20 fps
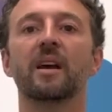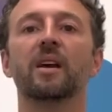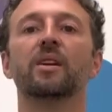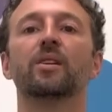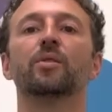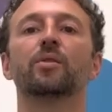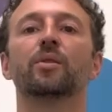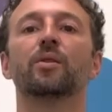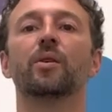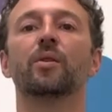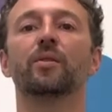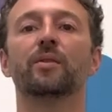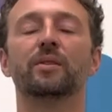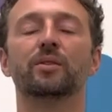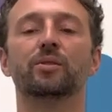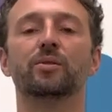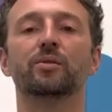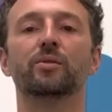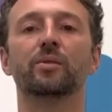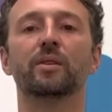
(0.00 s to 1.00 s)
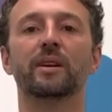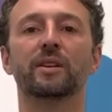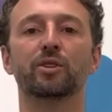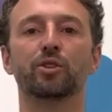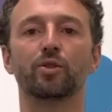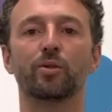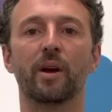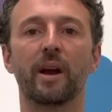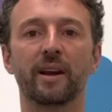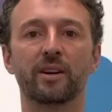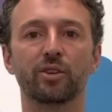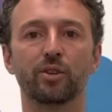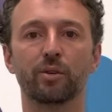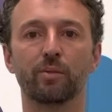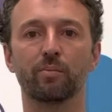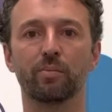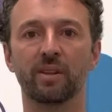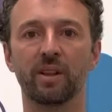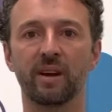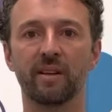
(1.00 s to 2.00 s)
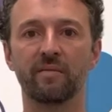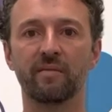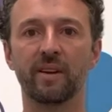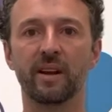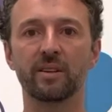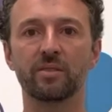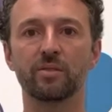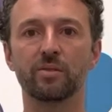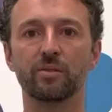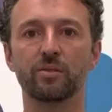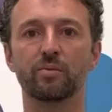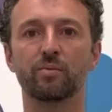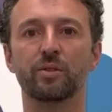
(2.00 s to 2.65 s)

You're going to contract your blood vessels,